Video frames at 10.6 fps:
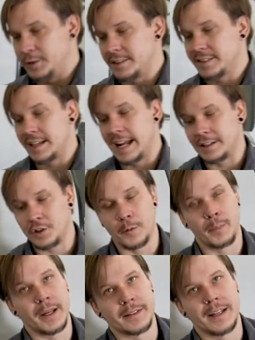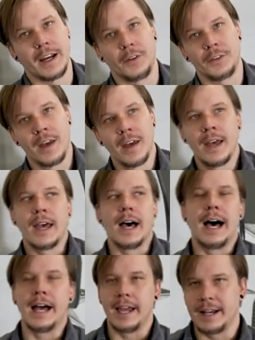you've disconnected your pigtails
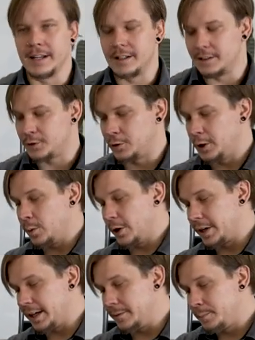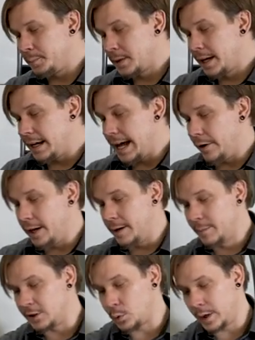and it is free working. Now, in
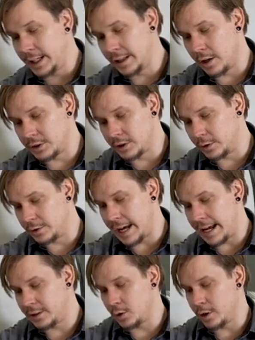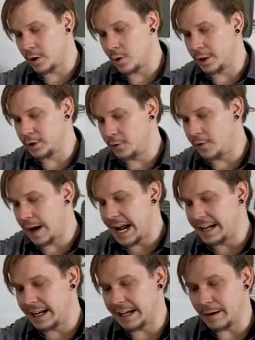between those two tanks, you are going to
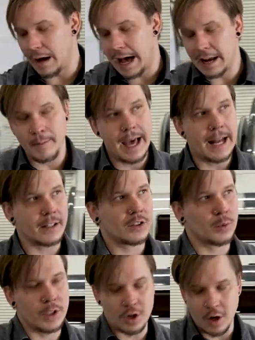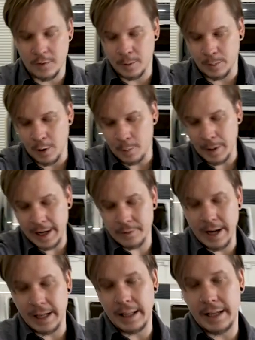find an automatic switchover propane
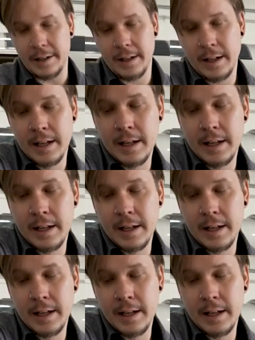regulator.